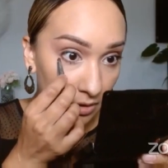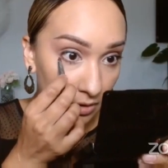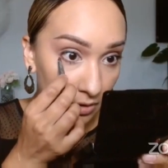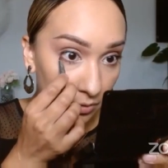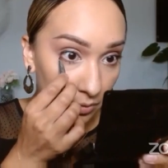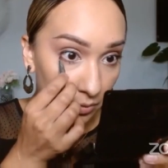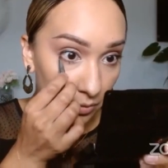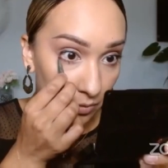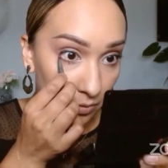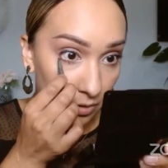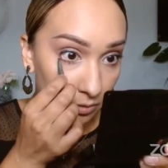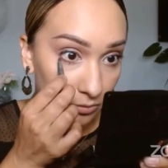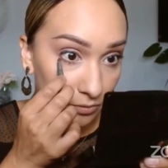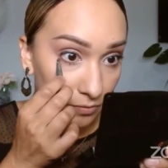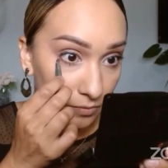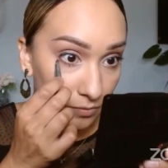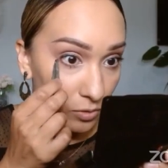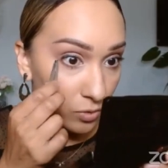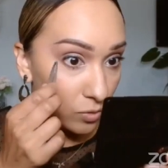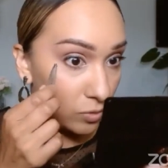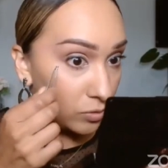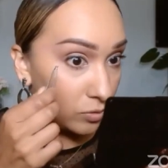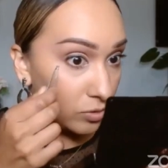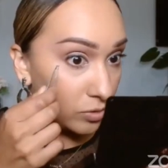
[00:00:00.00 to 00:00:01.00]
or those of
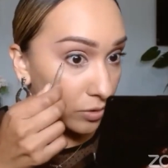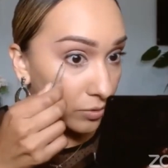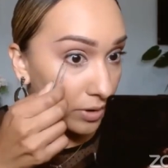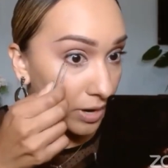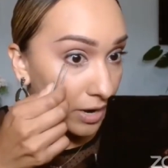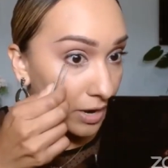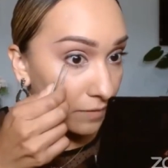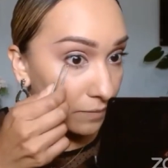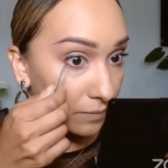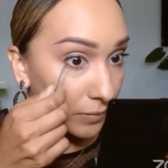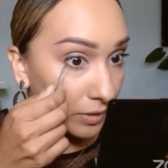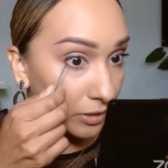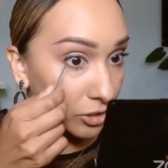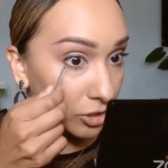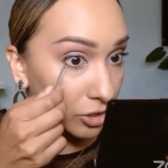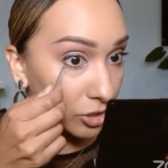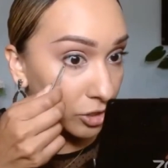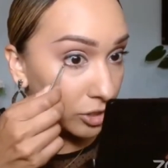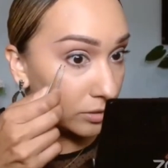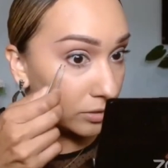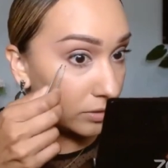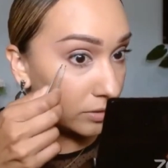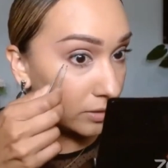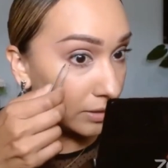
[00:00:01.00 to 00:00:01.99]
you who don't have
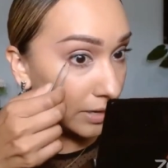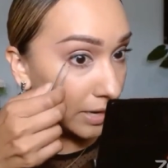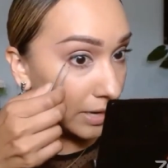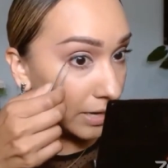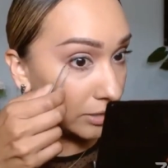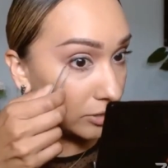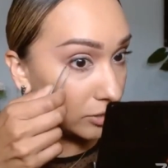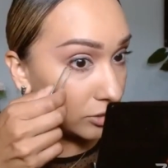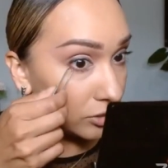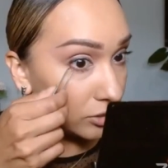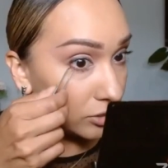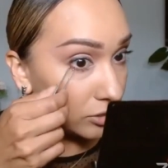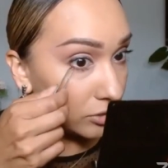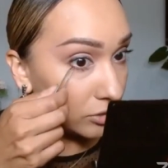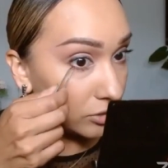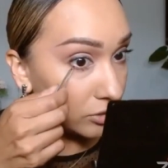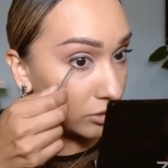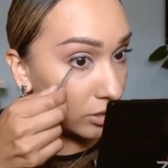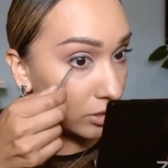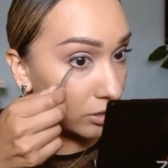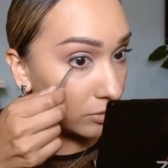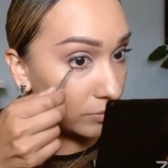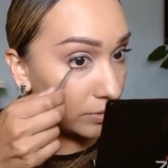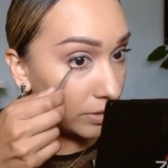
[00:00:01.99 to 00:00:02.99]
much lashes to
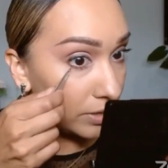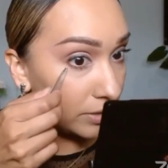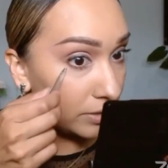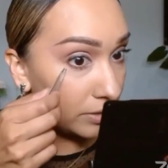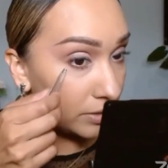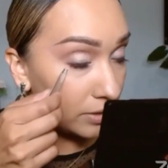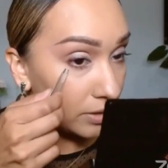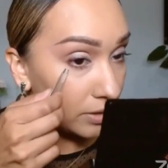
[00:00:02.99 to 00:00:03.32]
start with.